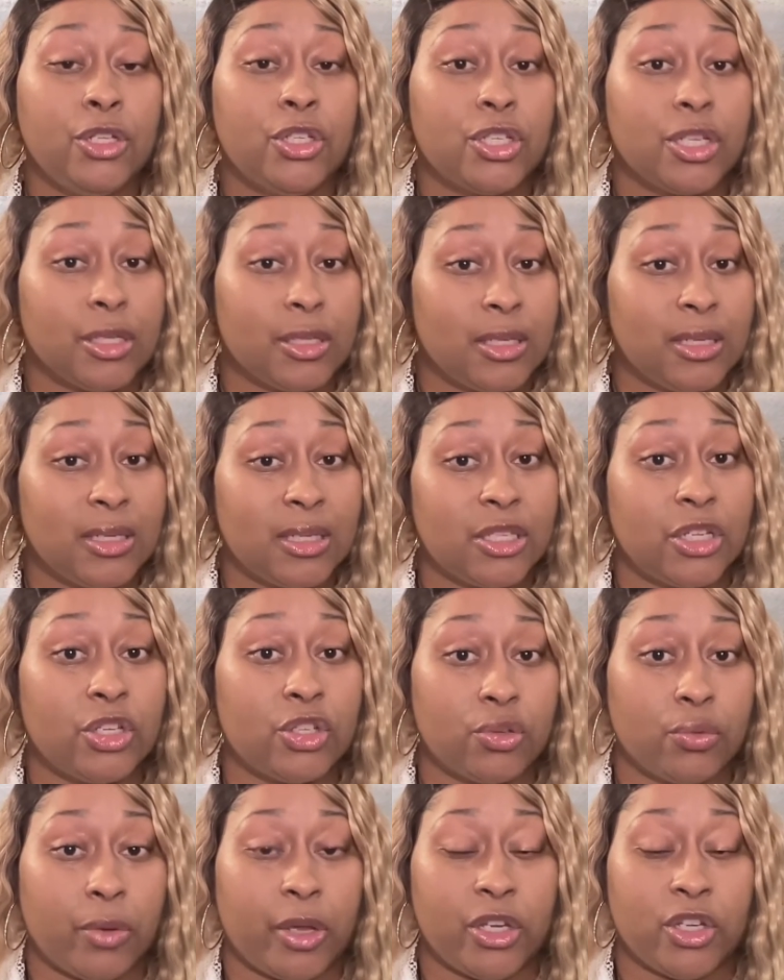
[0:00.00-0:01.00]
to this
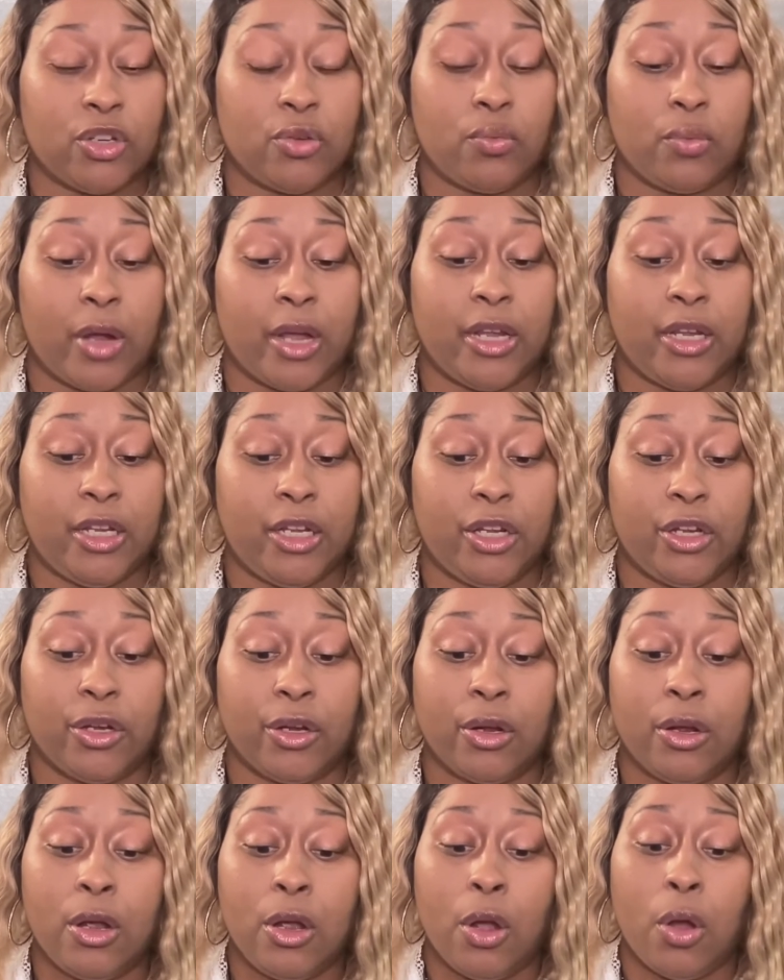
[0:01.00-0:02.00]
situation right
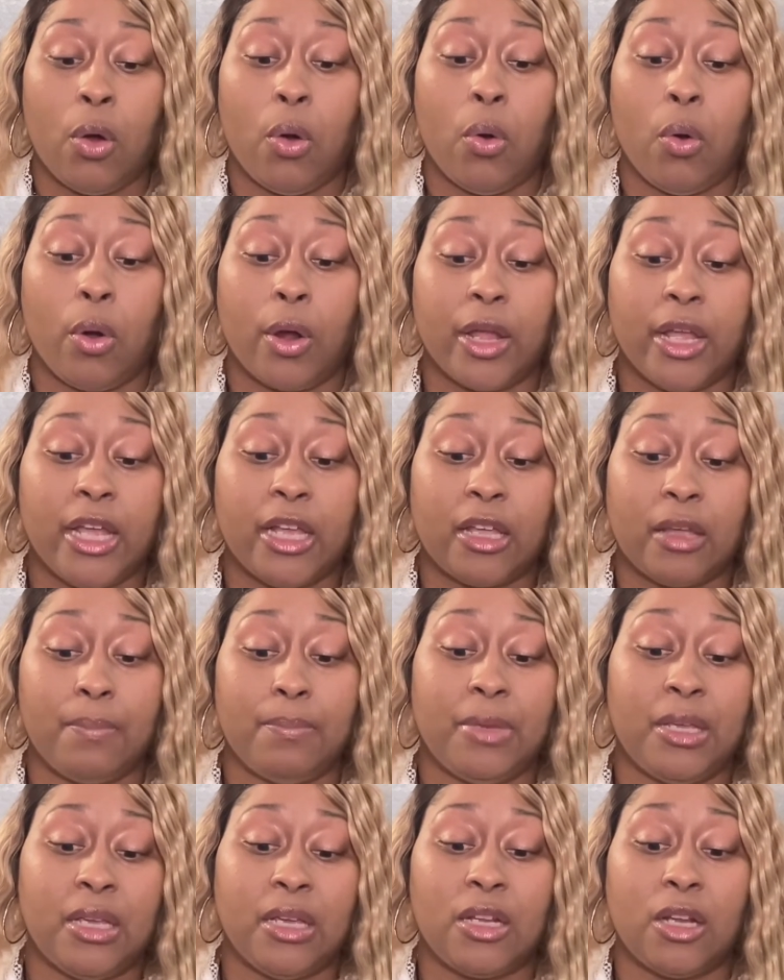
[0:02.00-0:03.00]
here, or it can
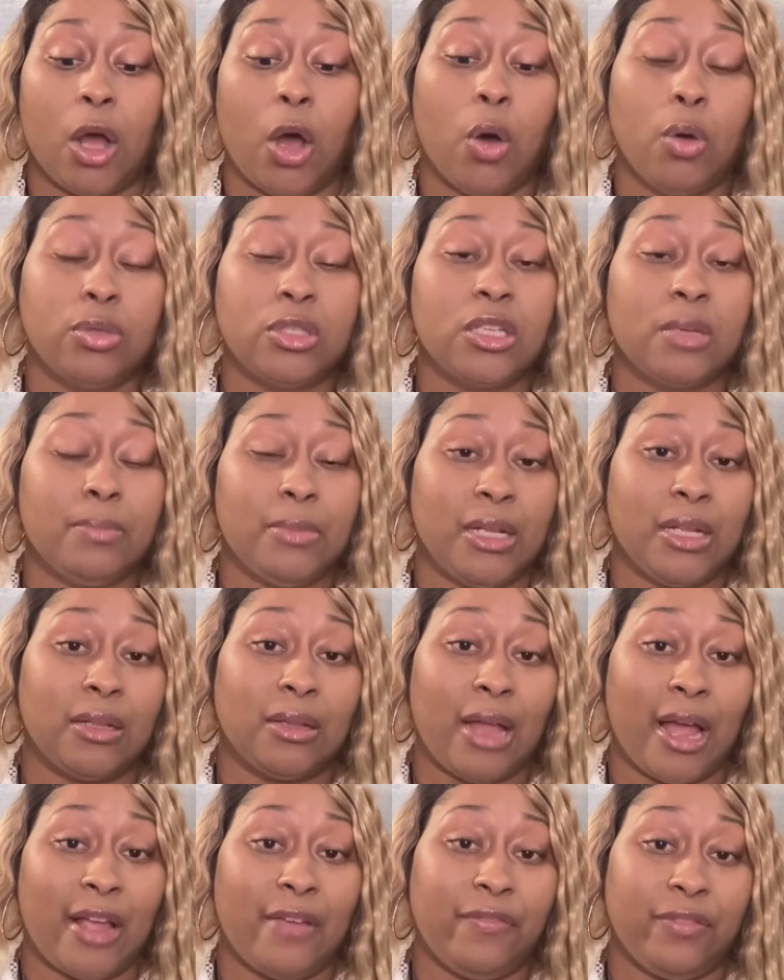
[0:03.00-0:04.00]
be an ultimate
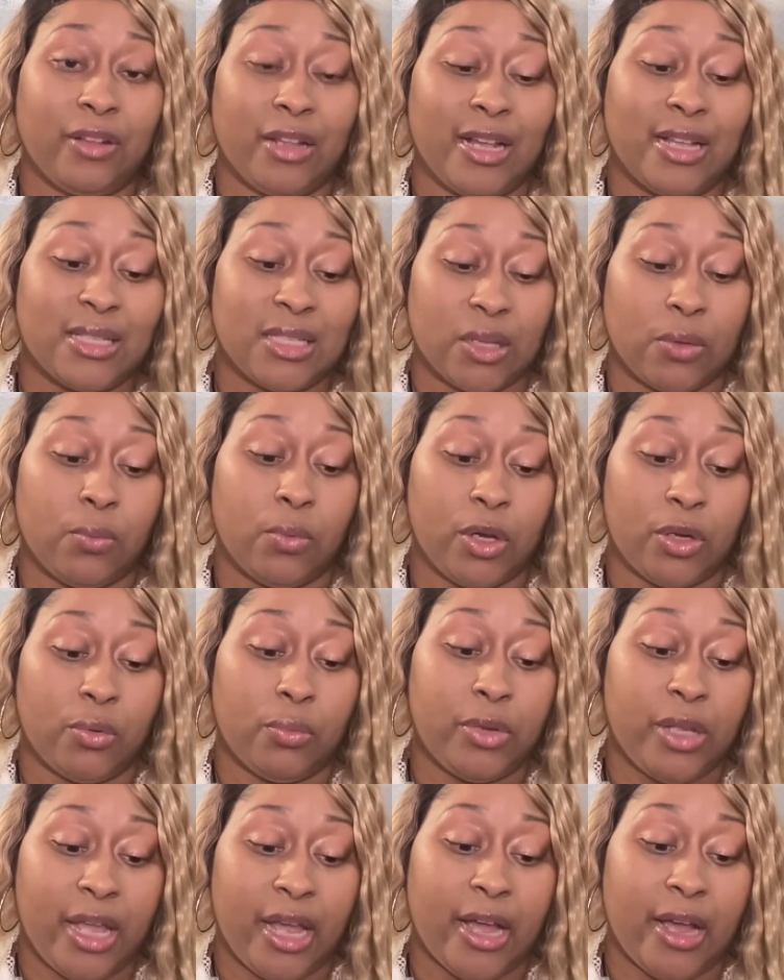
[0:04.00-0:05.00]
life lesson. What do
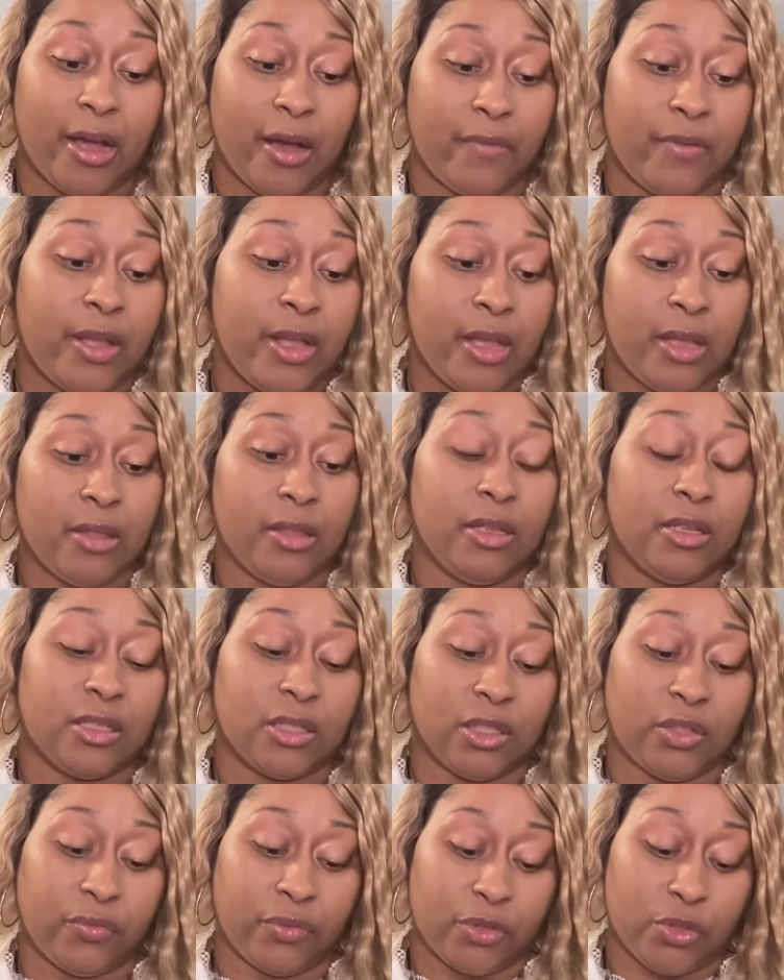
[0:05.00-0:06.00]
we have?
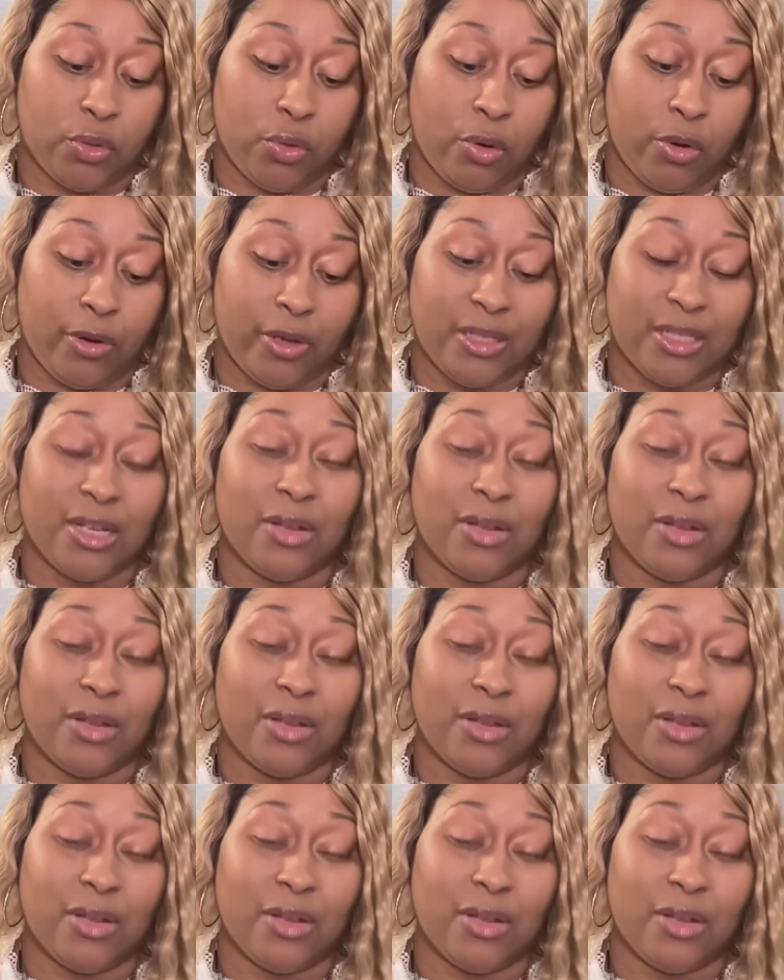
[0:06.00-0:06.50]
This is for Taurus,